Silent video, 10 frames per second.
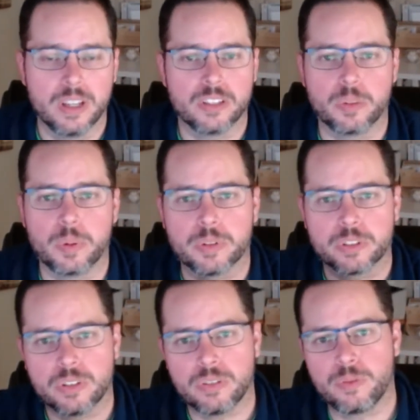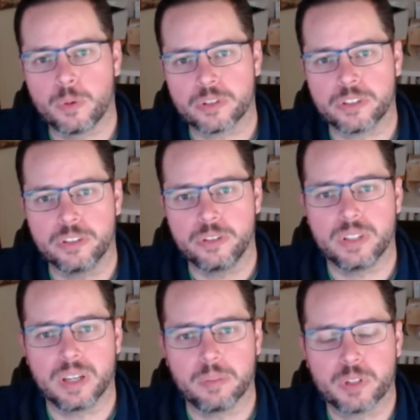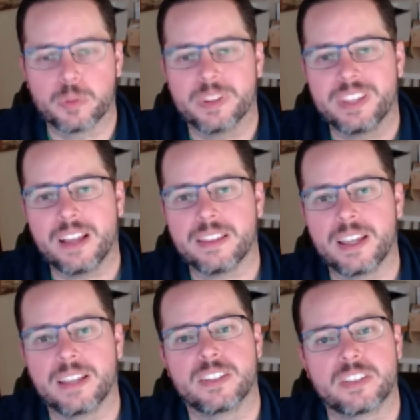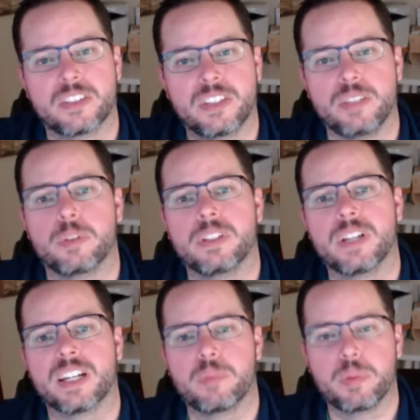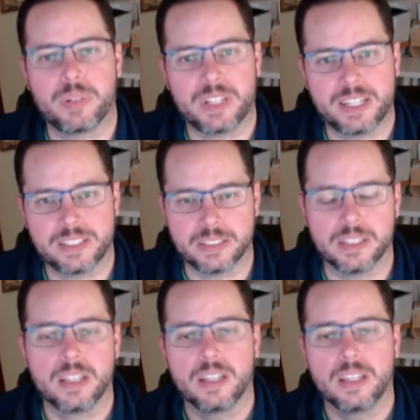So we were so fortunate to do that because without that, the seed would not have been planted